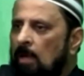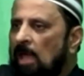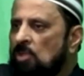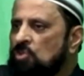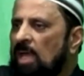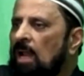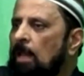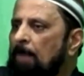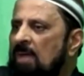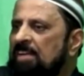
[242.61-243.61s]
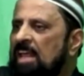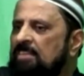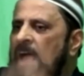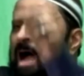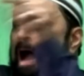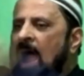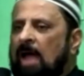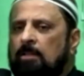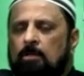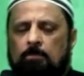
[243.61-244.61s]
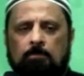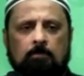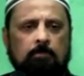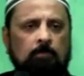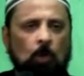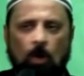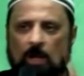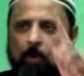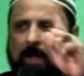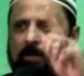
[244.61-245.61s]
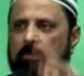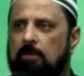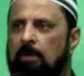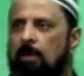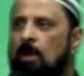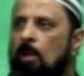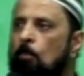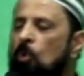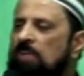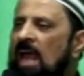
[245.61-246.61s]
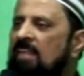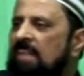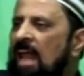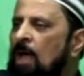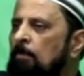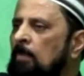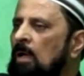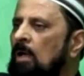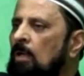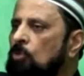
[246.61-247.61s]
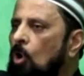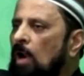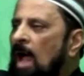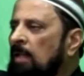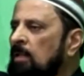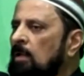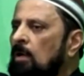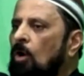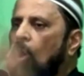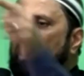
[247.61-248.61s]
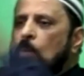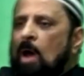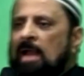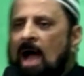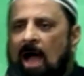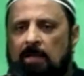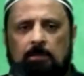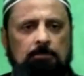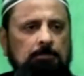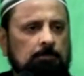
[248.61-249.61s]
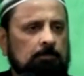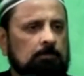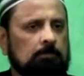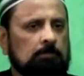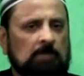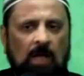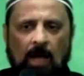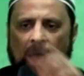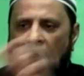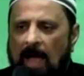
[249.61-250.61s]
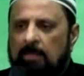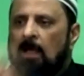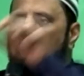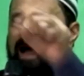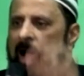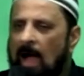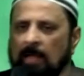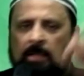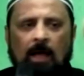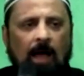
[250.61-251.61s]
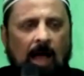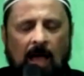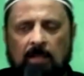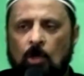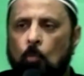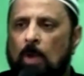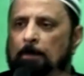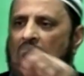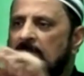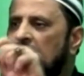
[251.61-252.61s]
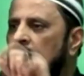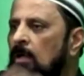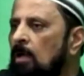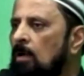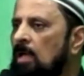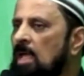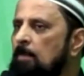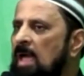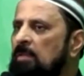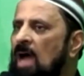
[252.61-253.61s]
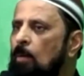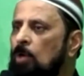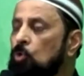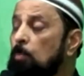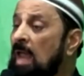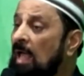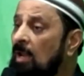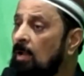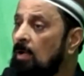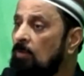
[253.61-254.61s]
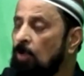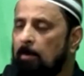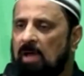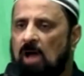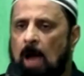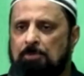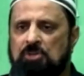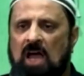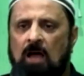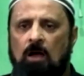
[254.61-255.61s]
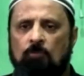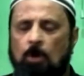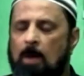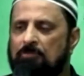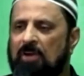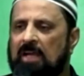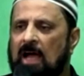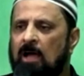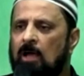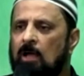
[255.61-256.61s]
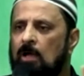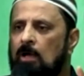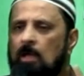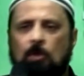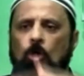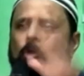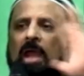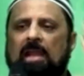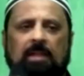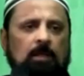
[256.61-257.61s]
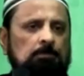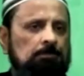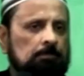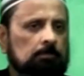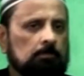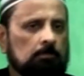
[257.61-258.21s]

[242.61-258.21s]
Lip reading: Injil, the Prophet Isa, ahad. Only one. Musa alayhi salam, Torah, only one. Ahad. Ahad, ahad, ahad. When Prophet, he make dawah to Bilal from Habsha, from Africa, he don't know anything.